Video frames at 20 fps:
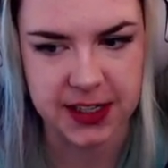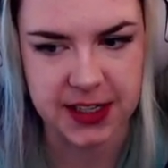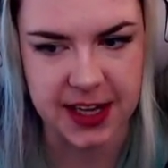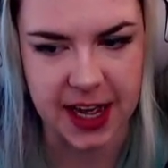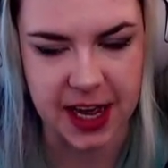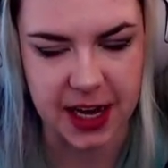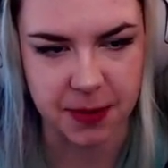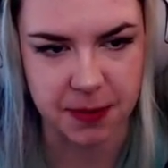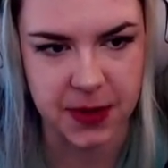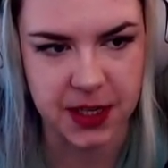
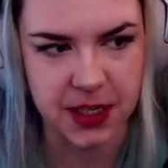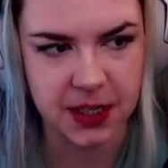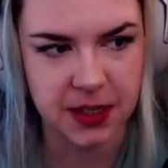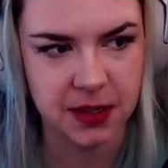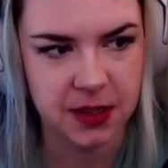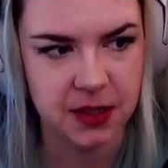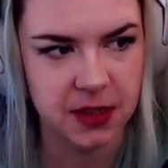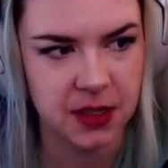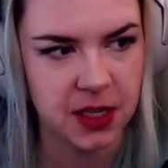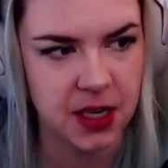
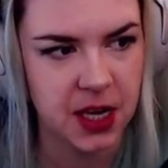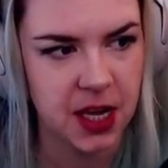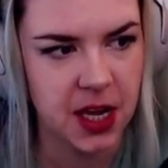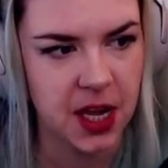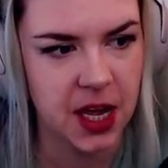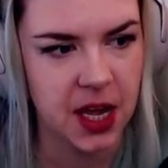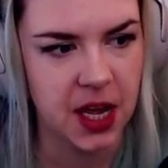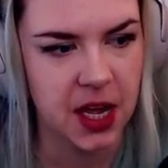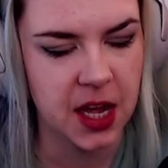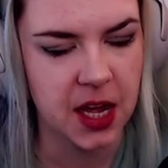admin,
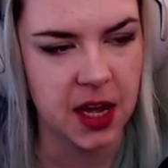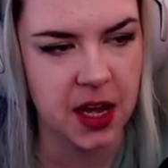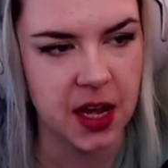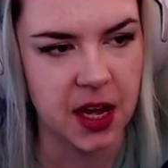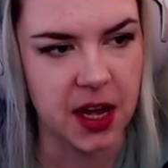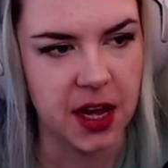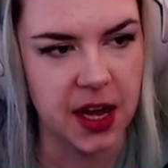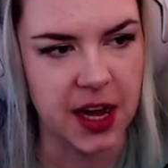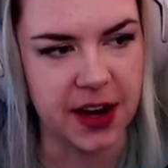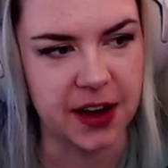
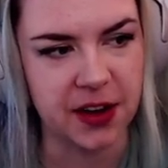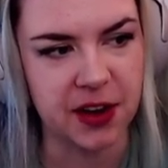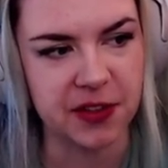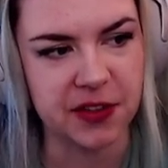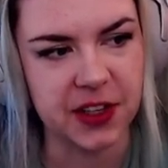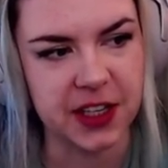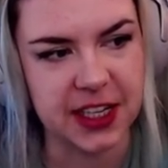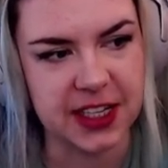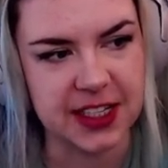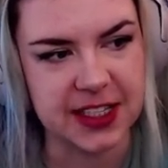I don't know
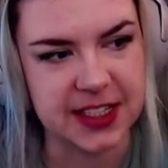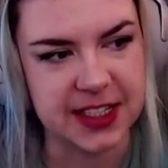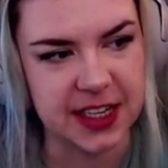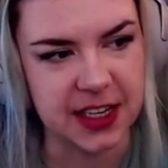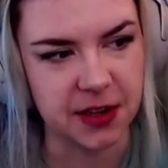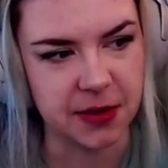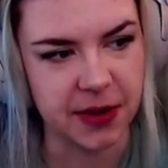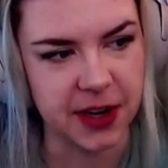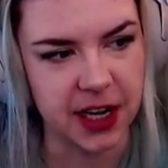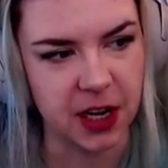if you can see
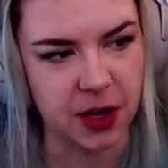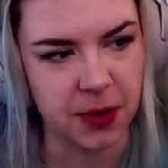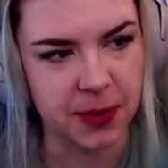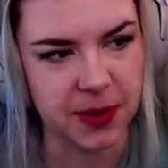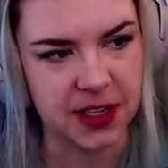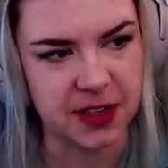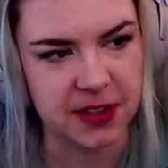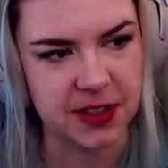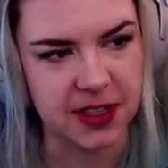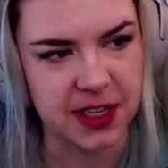it right now, but
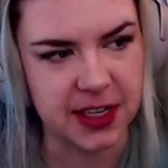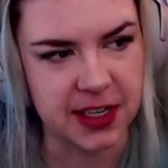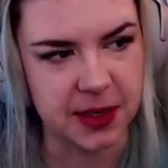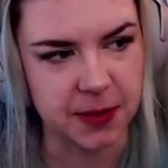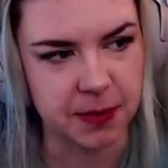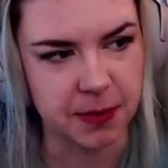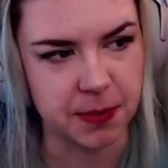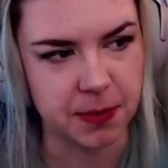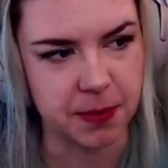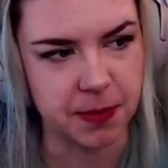there's like a